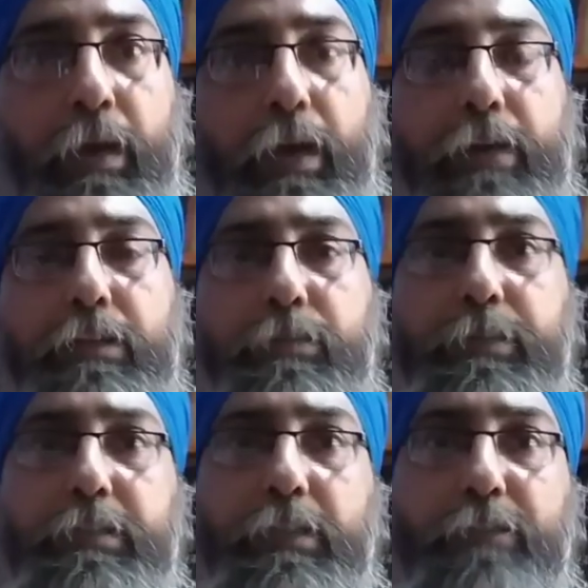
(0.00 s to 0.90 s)
And it's
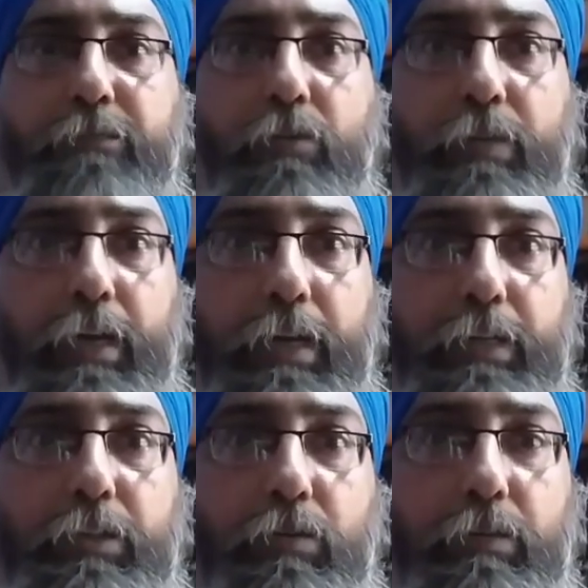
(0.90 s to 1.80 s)
basically found
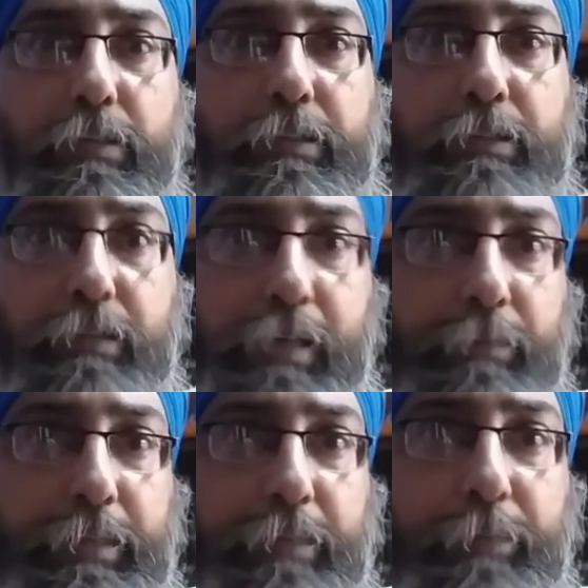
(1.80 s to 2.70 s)
highly on
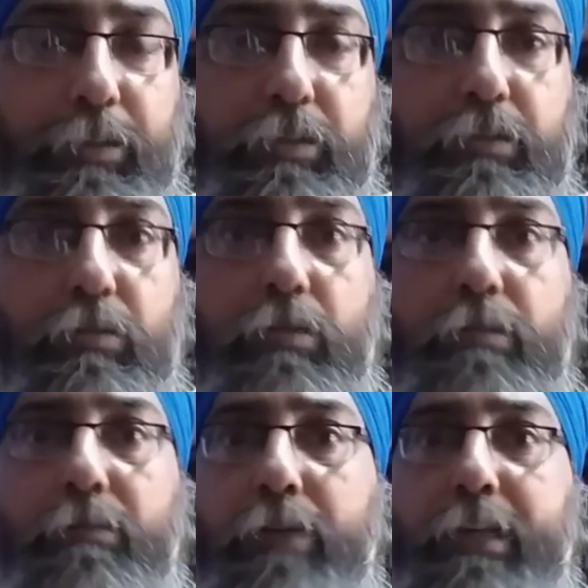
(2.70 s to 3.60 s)
diabetic patient or
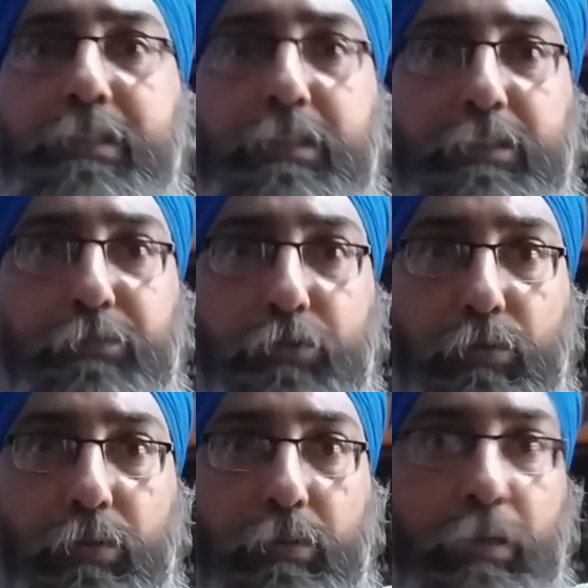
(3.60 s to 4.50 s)
excessive
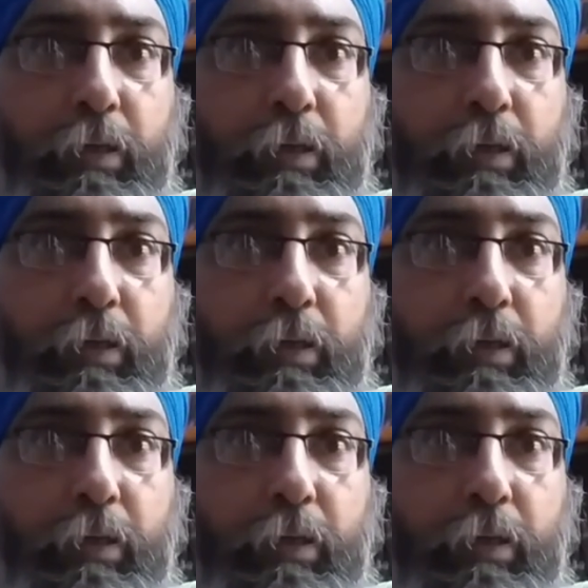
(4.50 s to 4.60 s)
sugar